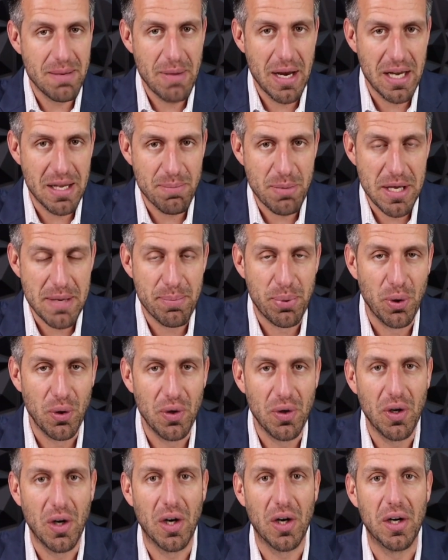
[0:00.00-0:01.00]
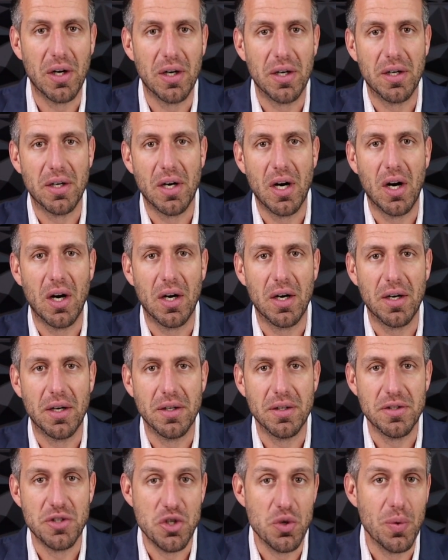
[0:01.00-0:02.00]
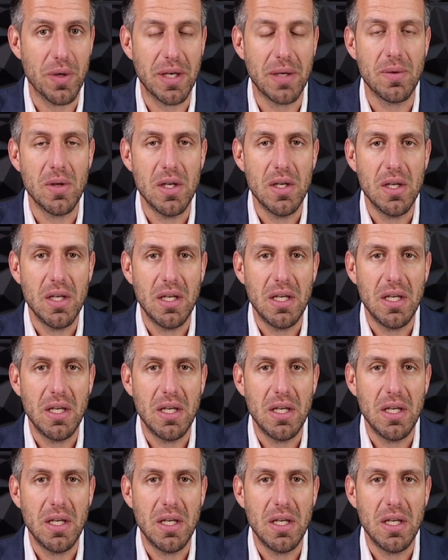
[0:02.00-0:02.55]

many people are doing